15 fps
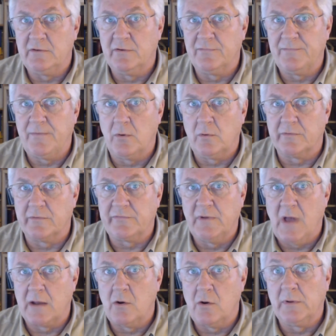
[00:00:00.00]
to focus
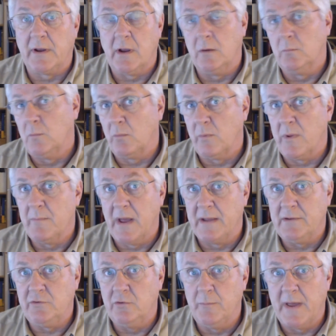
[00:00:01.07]
not only on what we
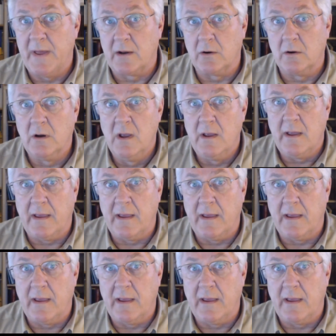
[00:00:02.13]
might do better